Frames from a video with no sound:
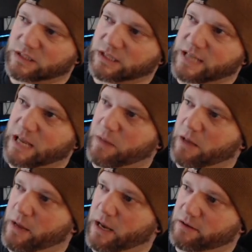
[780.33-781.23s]
take me a
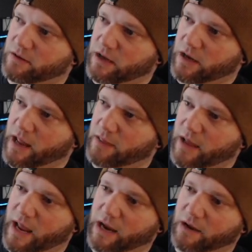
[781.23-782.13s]
minute to get the
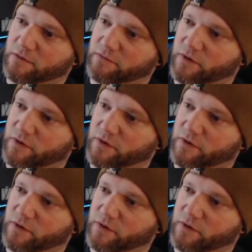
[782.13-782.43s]
hang of